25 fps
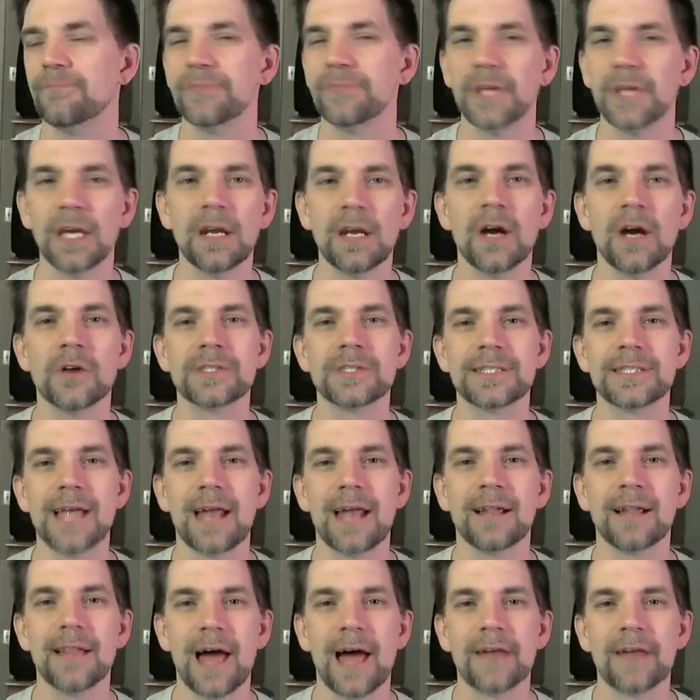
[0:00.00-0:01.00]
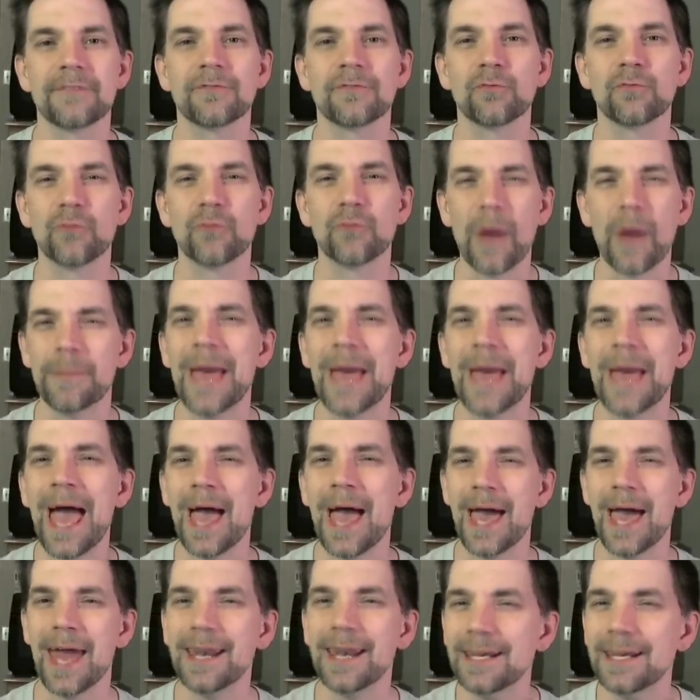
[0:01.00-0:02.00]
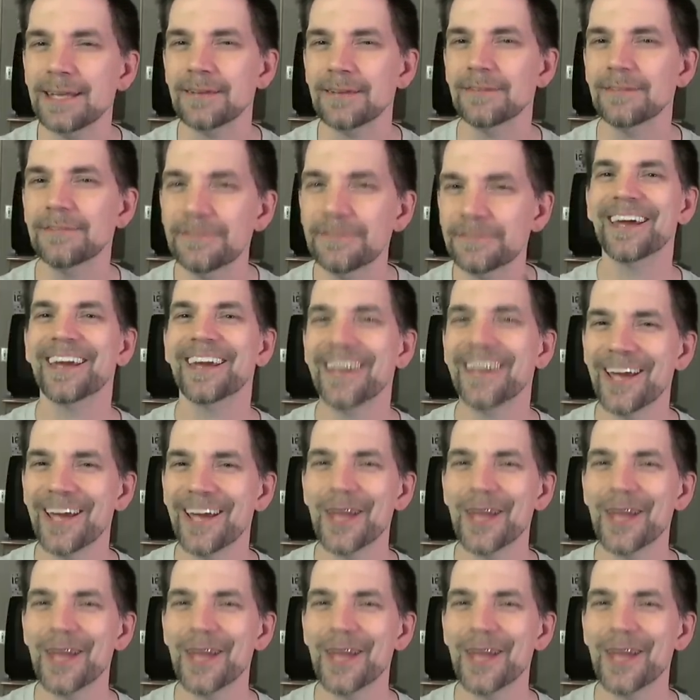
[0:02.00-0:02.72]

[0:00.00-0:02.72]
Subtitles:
You know, it's not a lot of repetitive.